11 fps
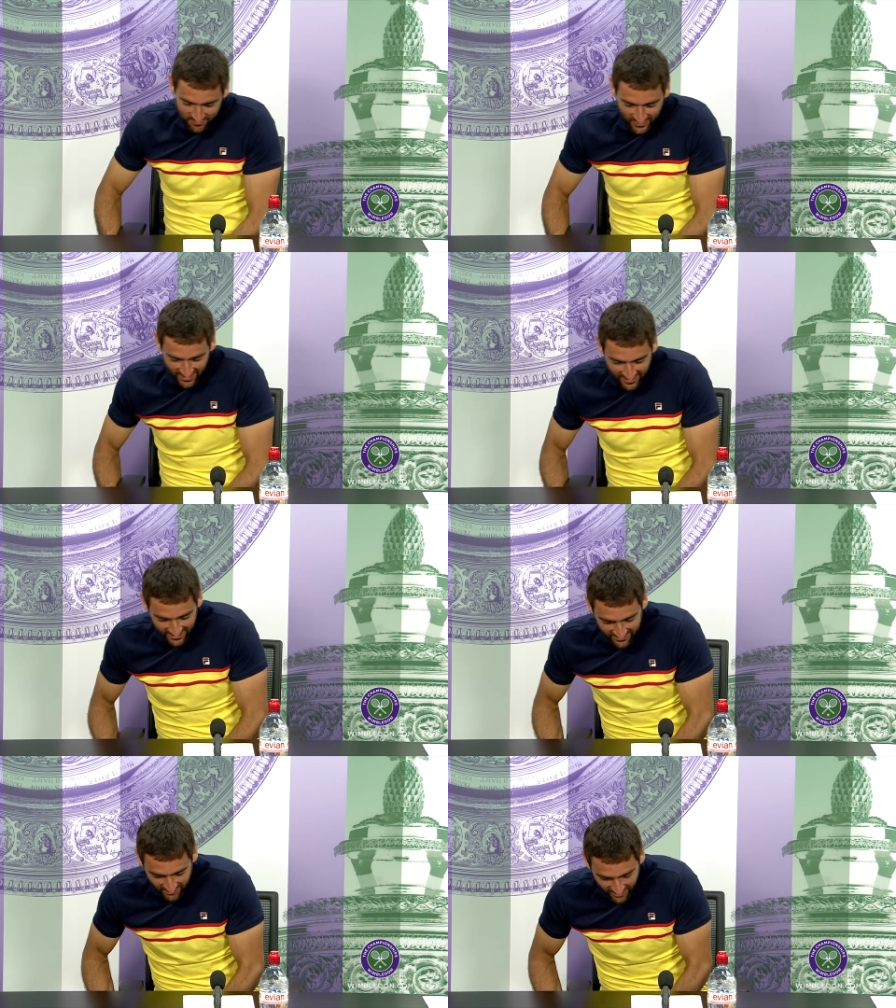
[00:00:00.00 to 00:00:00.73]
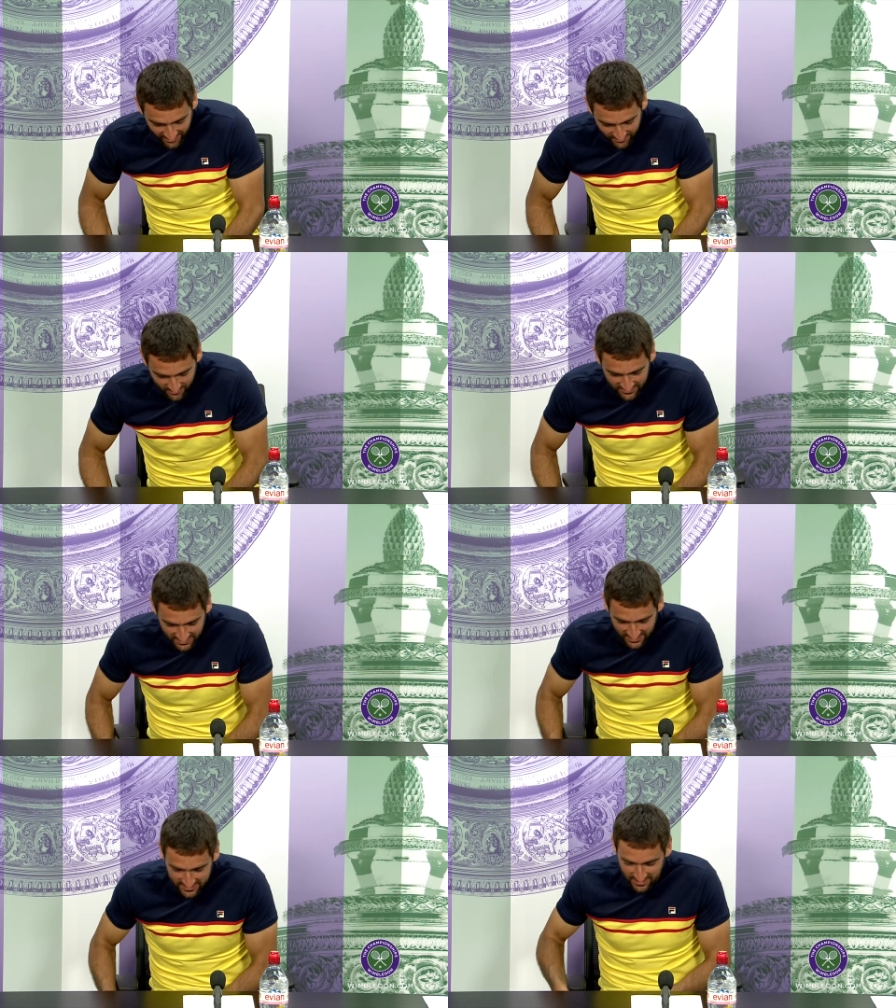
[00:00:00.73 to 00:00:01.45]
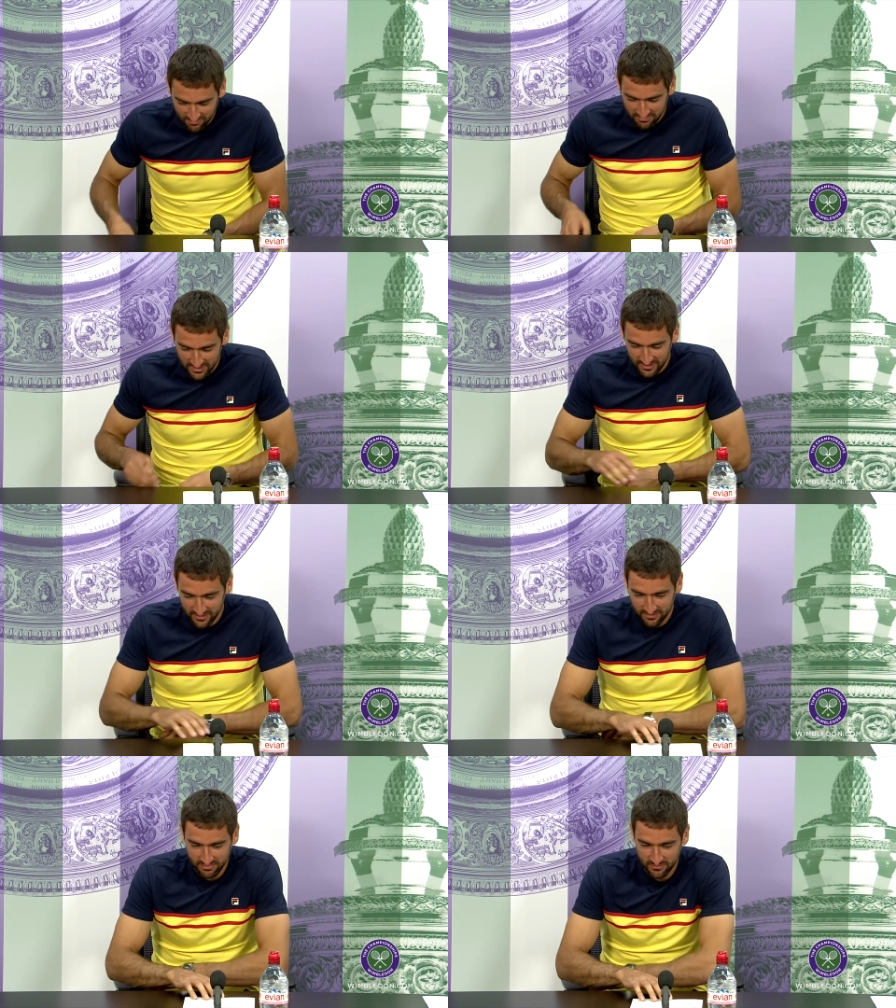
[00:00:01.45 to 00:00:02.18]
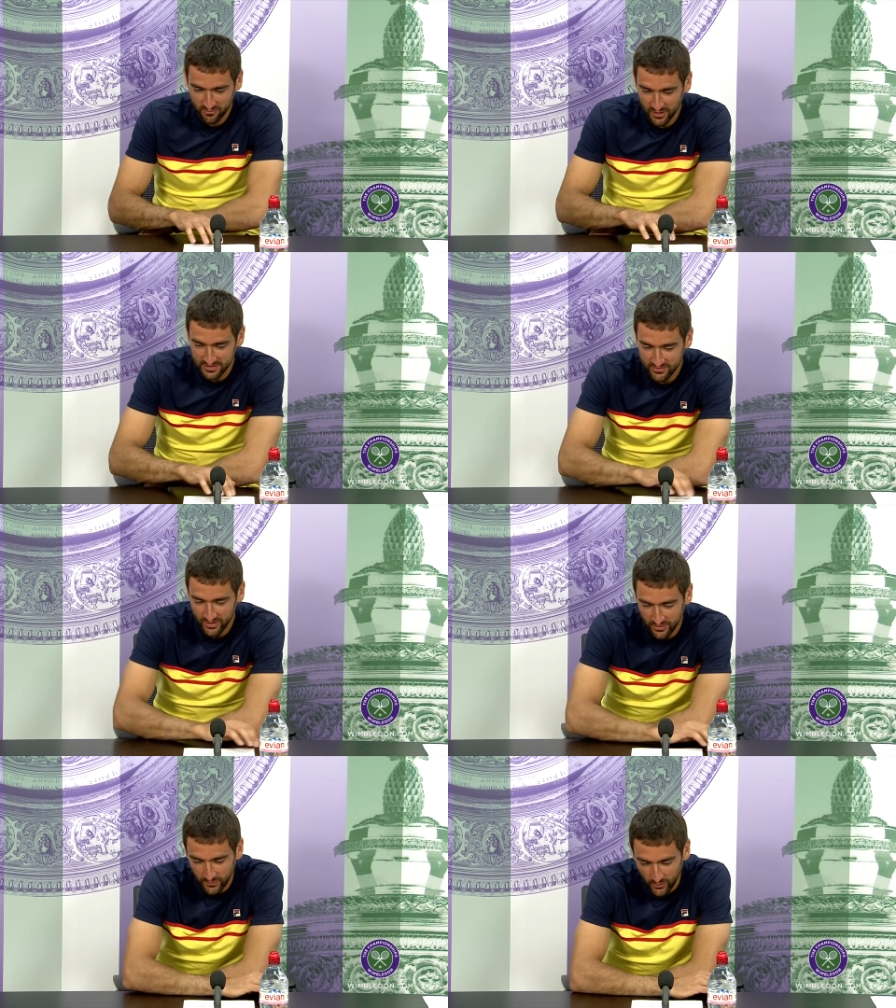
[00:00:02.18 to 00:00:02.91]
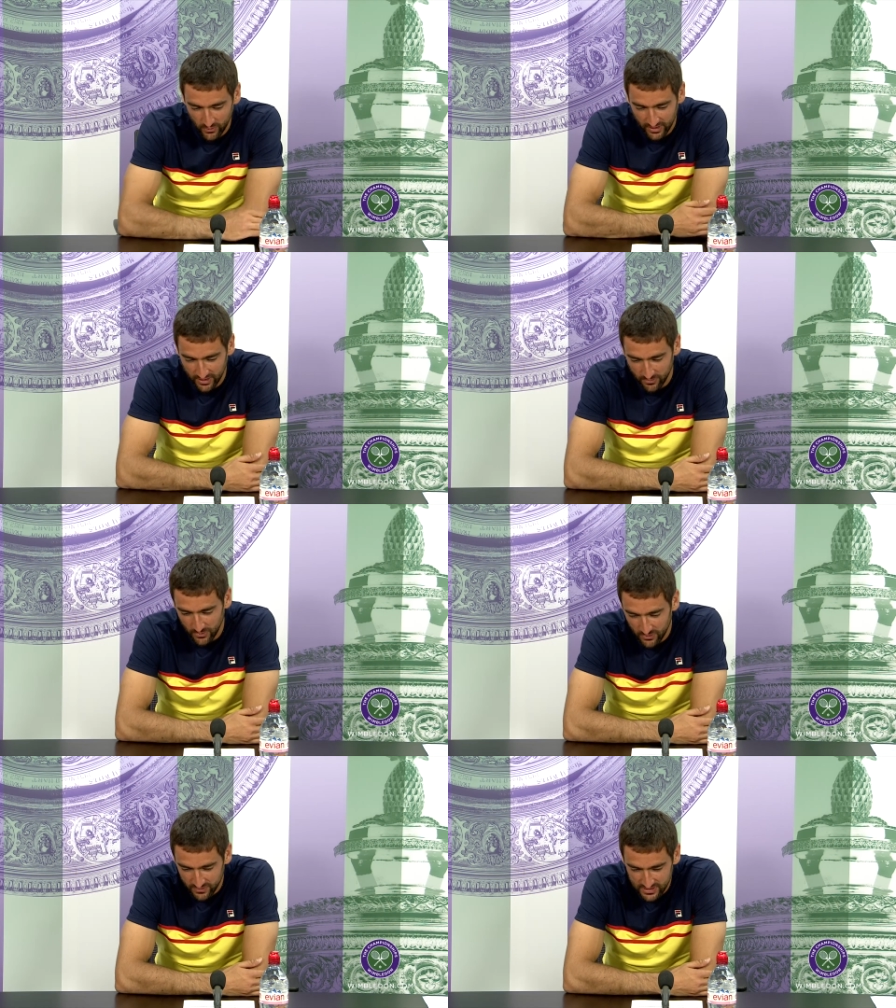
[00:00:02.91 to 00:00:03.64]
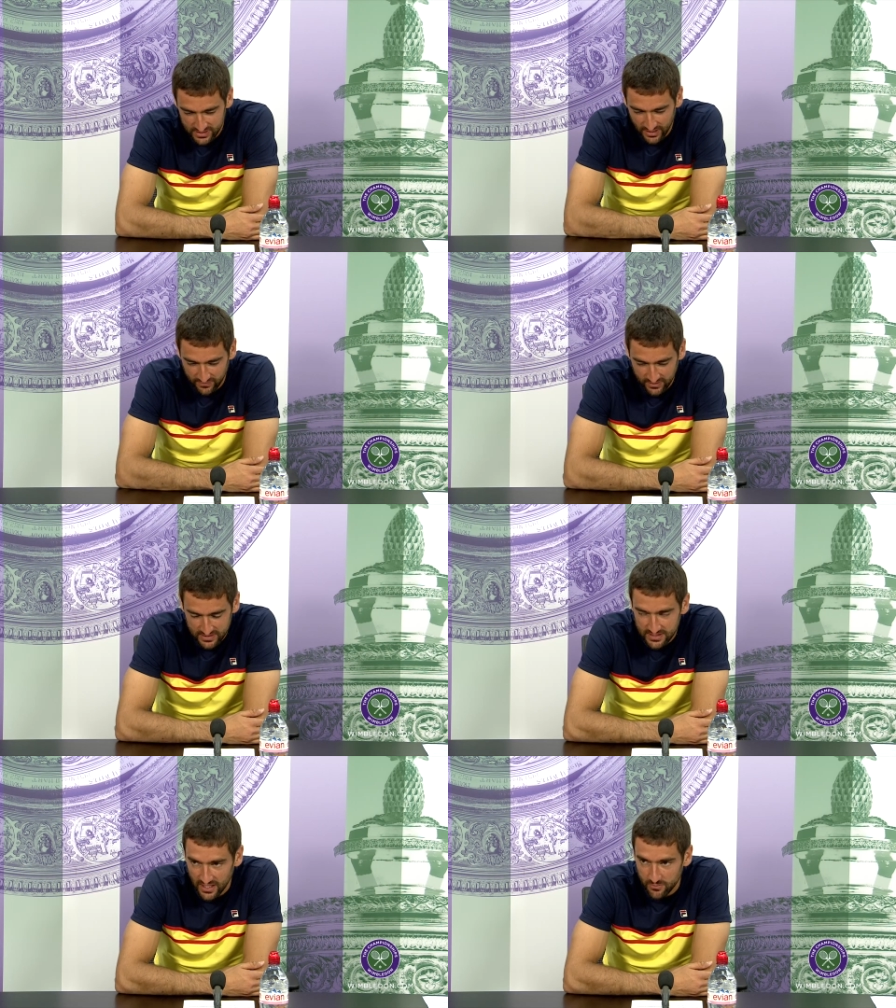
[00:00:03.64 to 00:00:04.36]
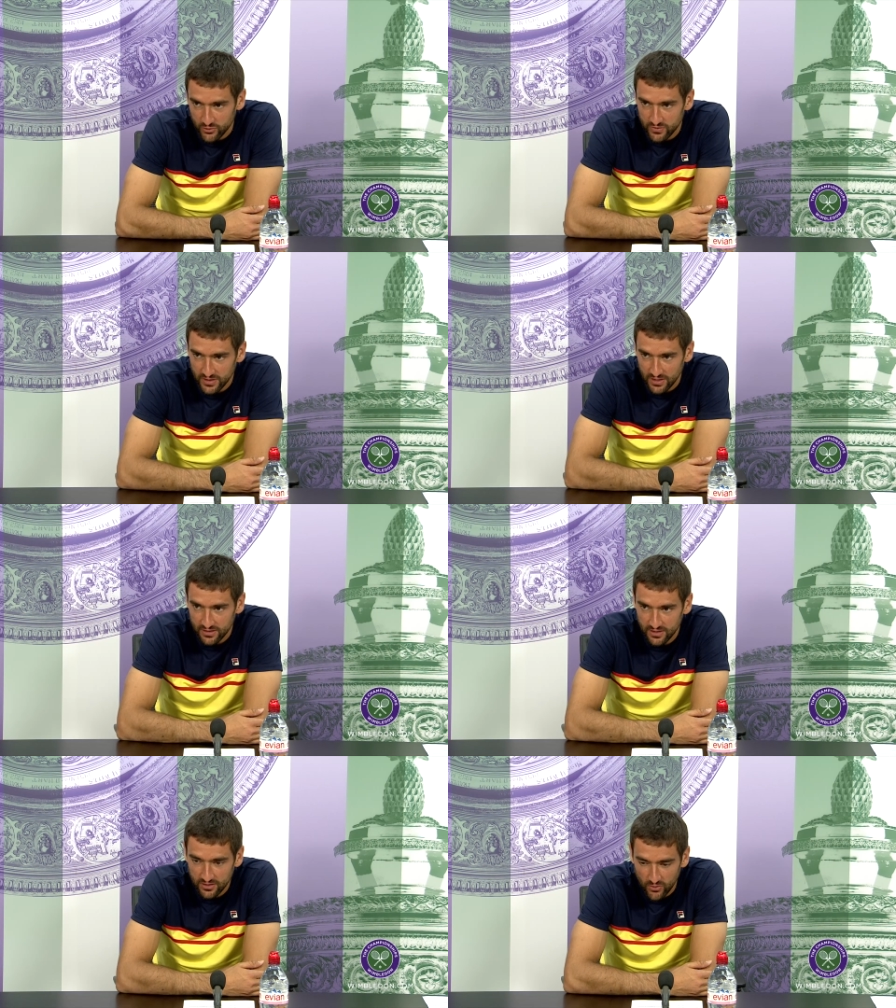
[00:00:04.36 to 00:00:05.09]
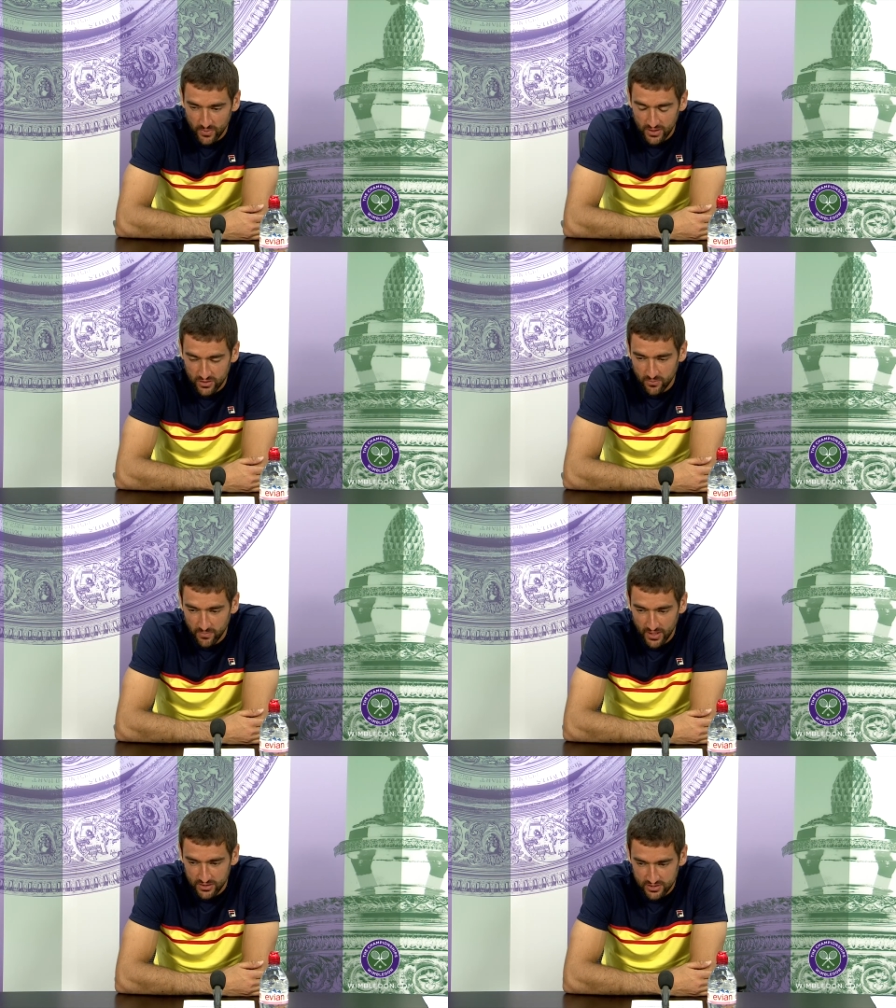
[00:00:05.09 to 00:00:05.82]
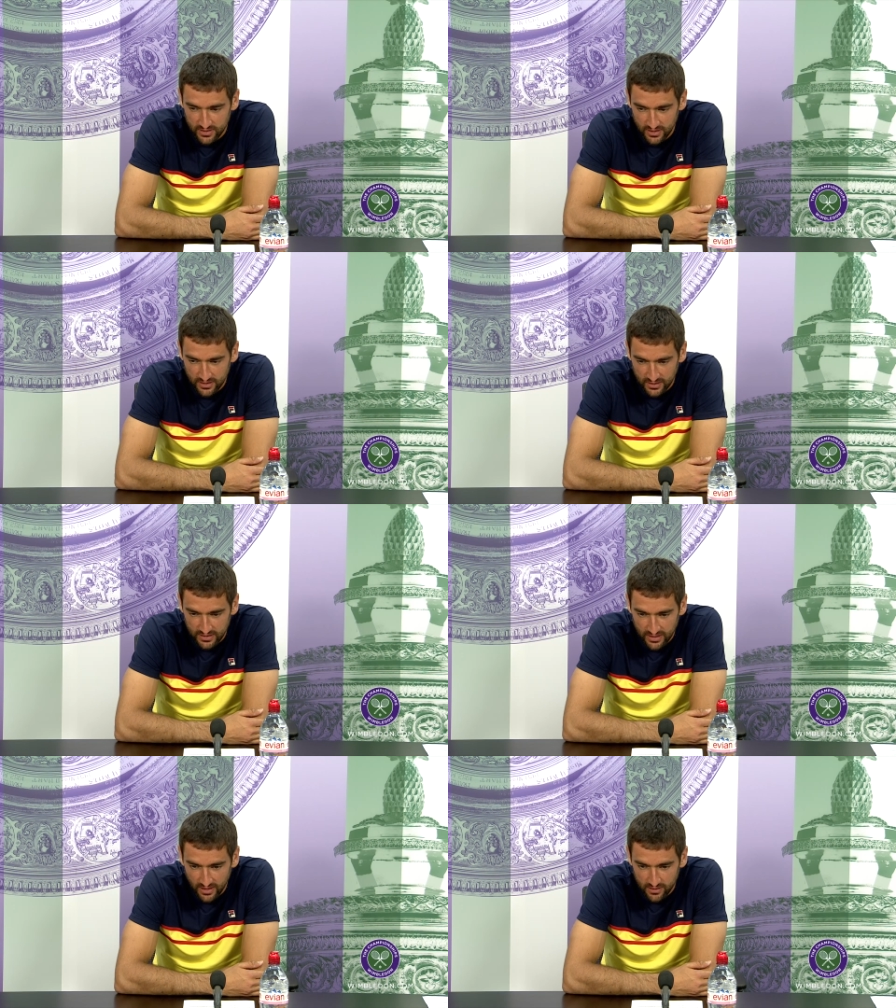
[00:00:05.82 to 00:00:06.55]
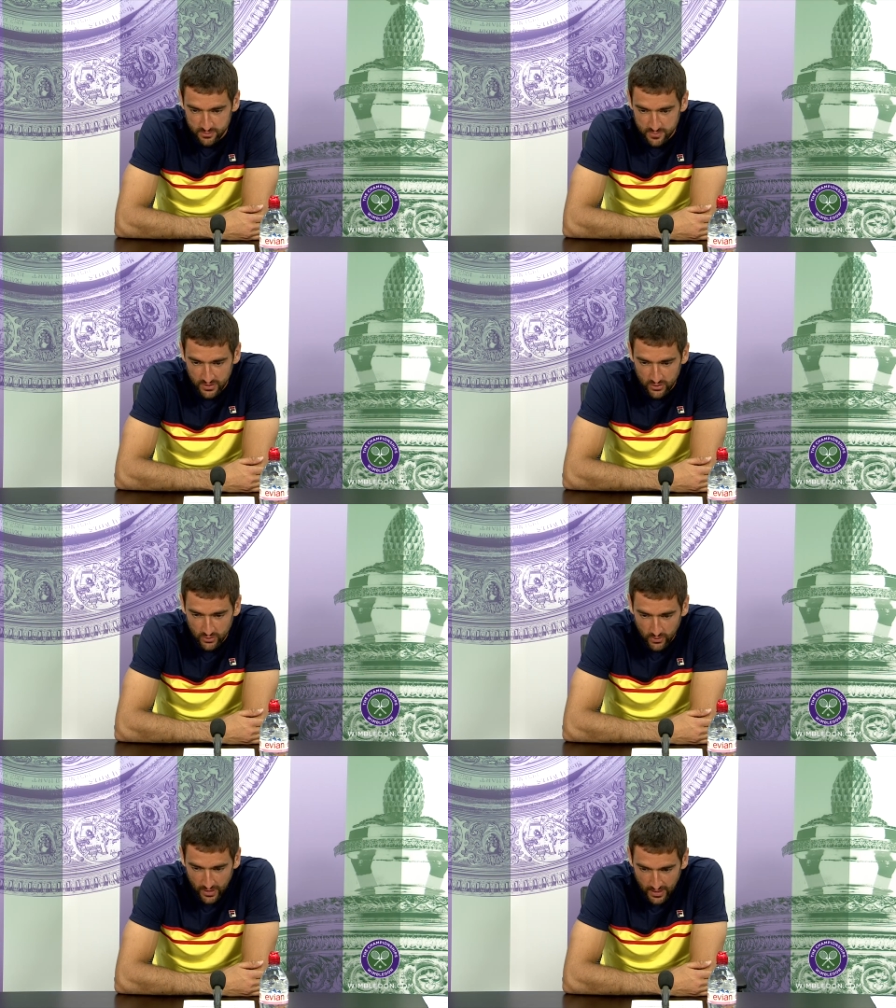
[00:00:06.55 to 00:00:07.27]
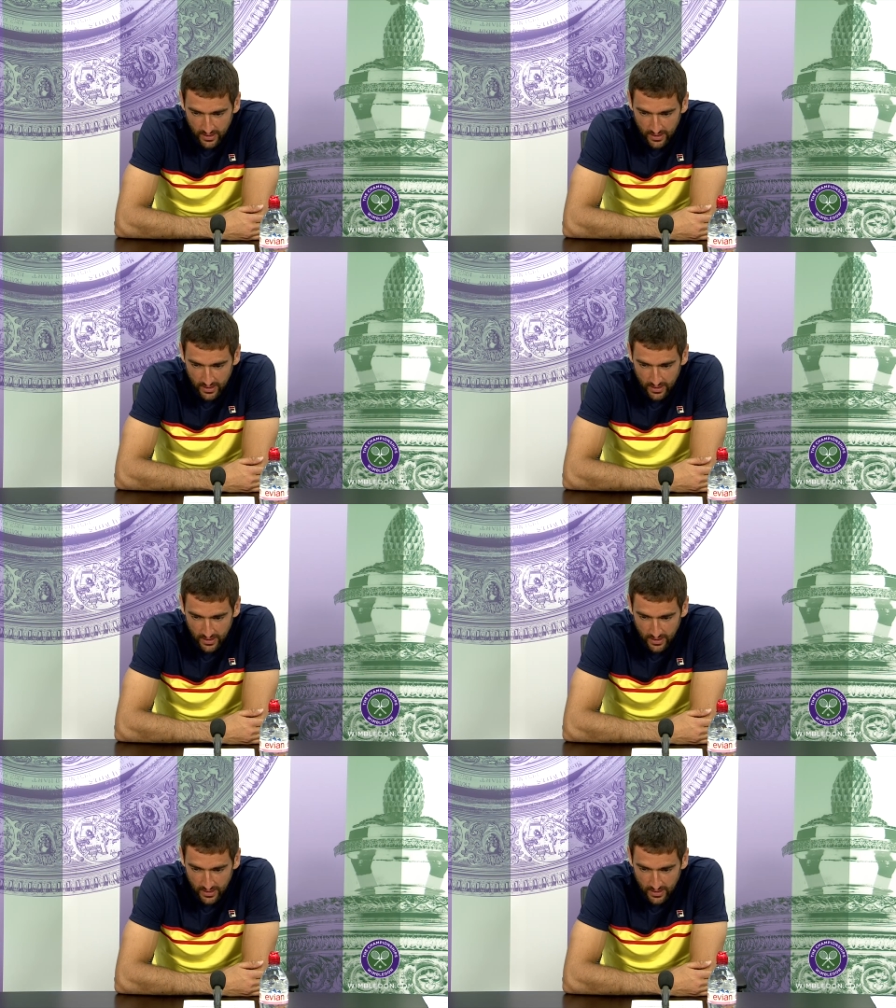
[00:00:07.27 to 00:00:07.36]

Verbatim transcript: Yeah. Regarding routines, I'm quite straightforward. I am always having the same routine, no matter the match, and I think that helps me to